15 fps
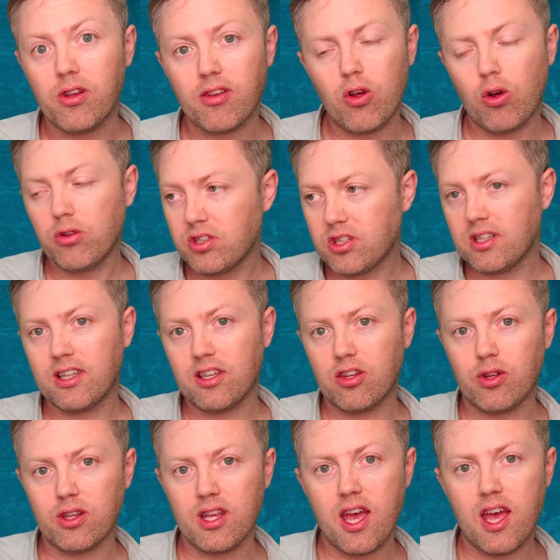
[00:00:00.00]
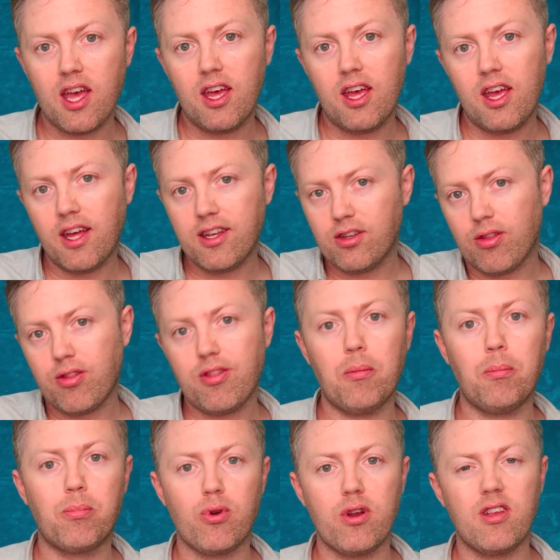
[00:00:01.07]
It's constantly doing that and your
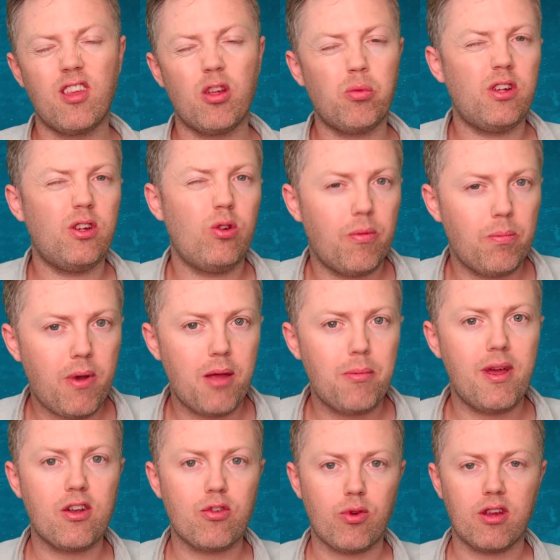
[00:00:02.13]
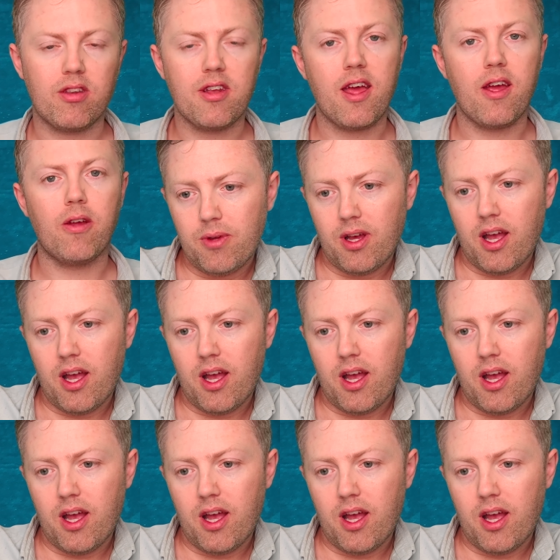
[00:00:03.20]
thumbprint. So we use biometrics now.